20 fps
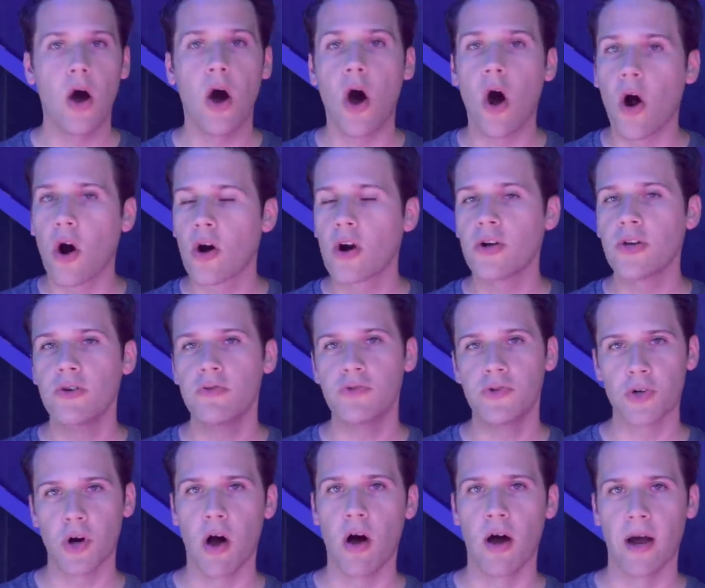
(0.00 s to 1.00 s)
Are you
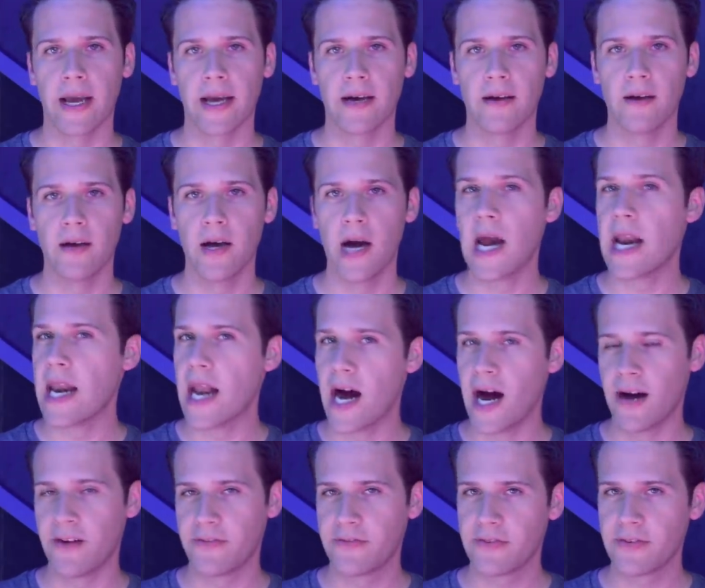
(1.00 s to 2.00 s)
drawing
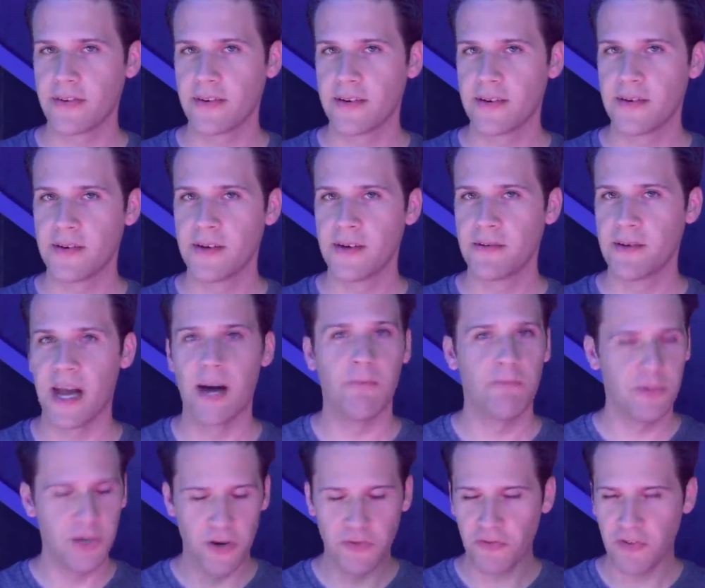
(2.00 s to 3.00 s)
enough? Now,
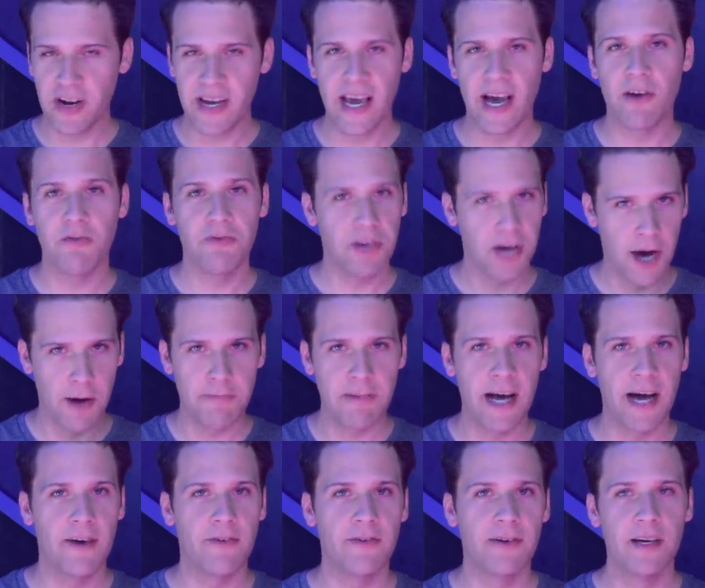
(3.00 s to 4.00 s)
don't freak out, calm
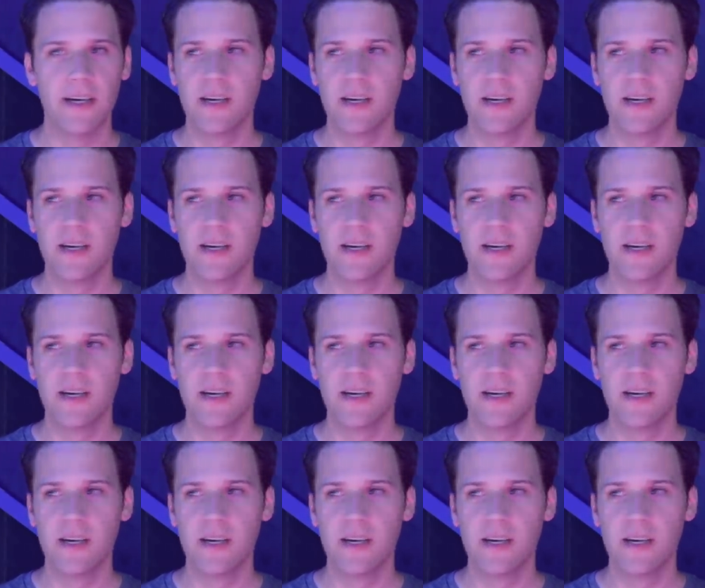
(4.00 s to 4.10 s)
down.